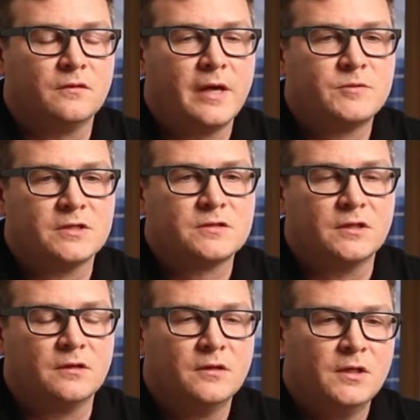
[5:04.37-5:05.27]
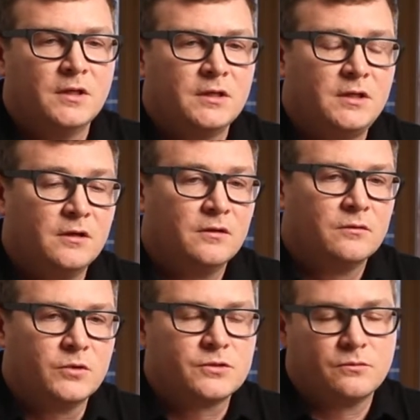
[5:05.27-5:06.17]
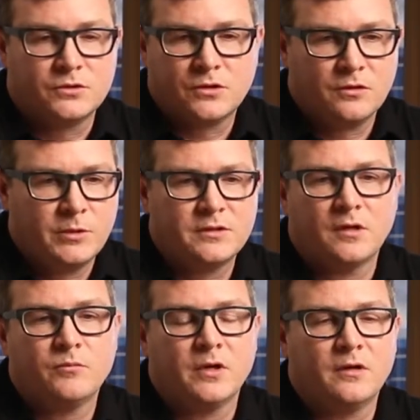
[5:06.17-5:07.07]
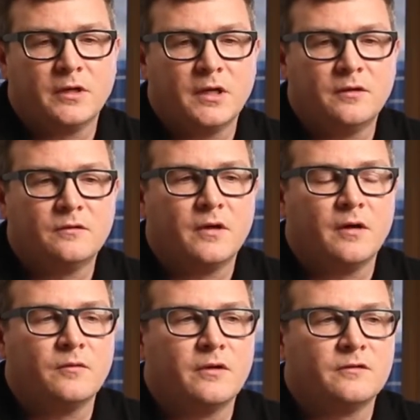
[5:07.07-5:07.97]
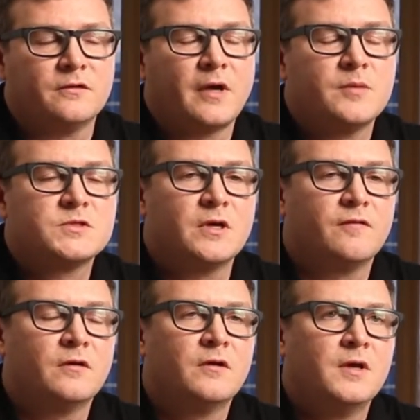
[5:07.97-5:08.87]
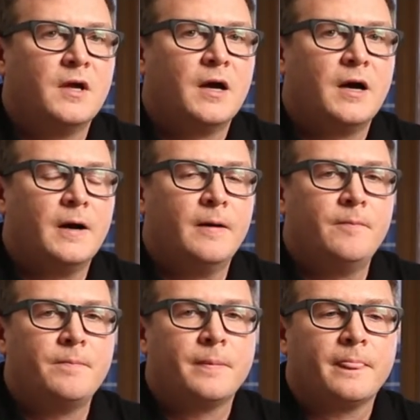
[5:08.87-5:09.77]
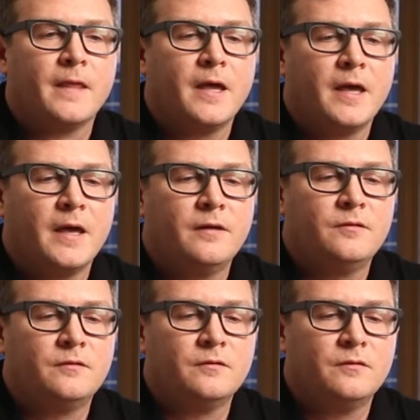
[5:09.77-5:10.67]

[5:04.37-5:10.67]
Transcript: lab testing here, which could have been done, but again, as a time saver. And